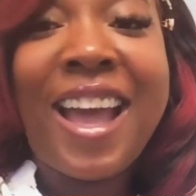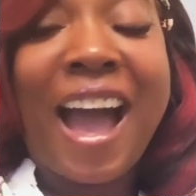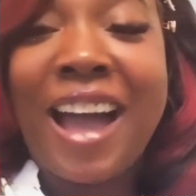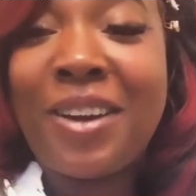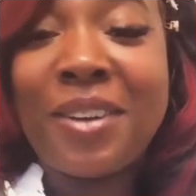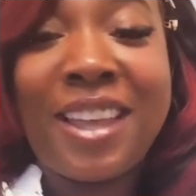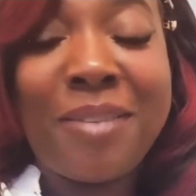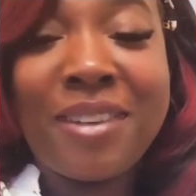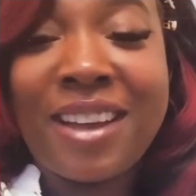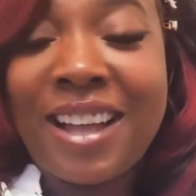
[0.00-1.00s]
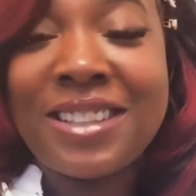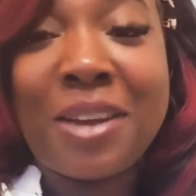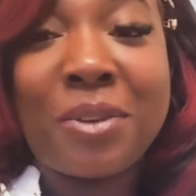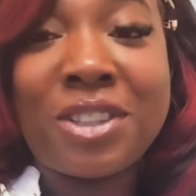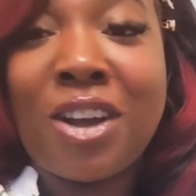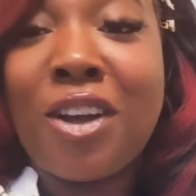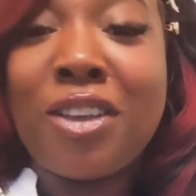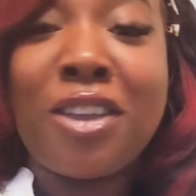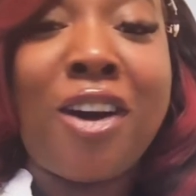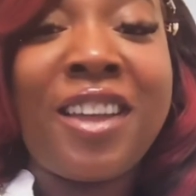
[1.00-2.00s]
I don't keep in contact with
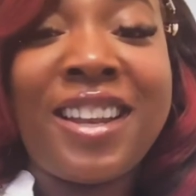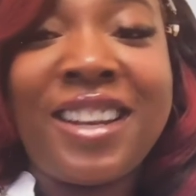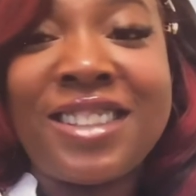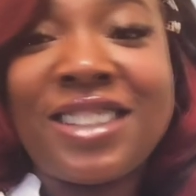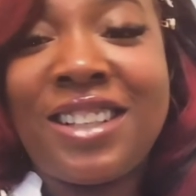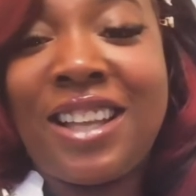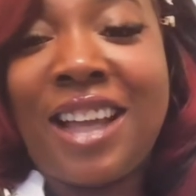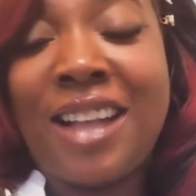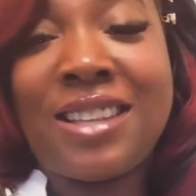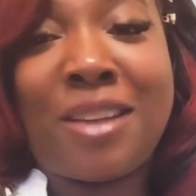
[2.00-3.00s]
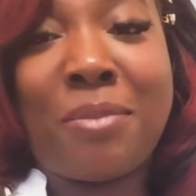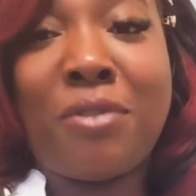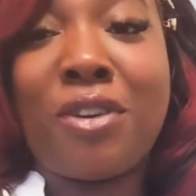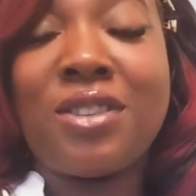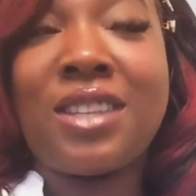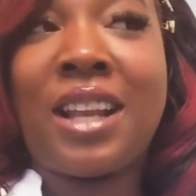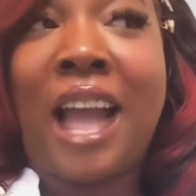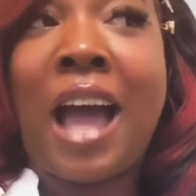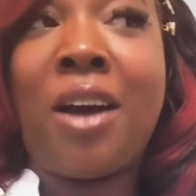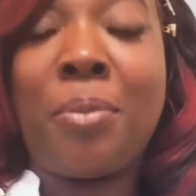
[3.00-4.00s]
y'all initially contact me first, and
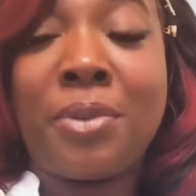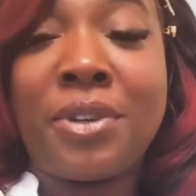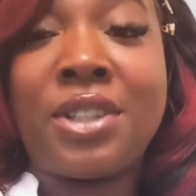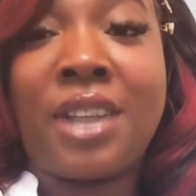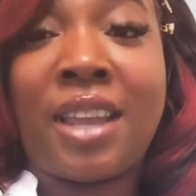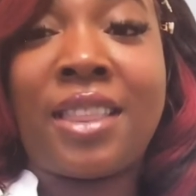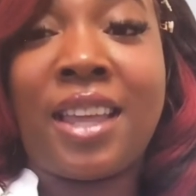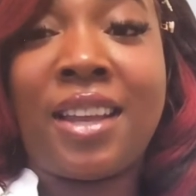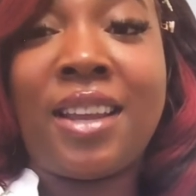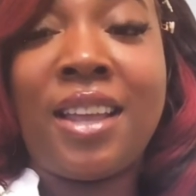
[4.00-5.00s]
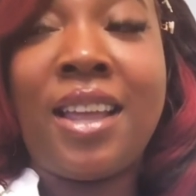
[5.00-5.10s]
I appreciate that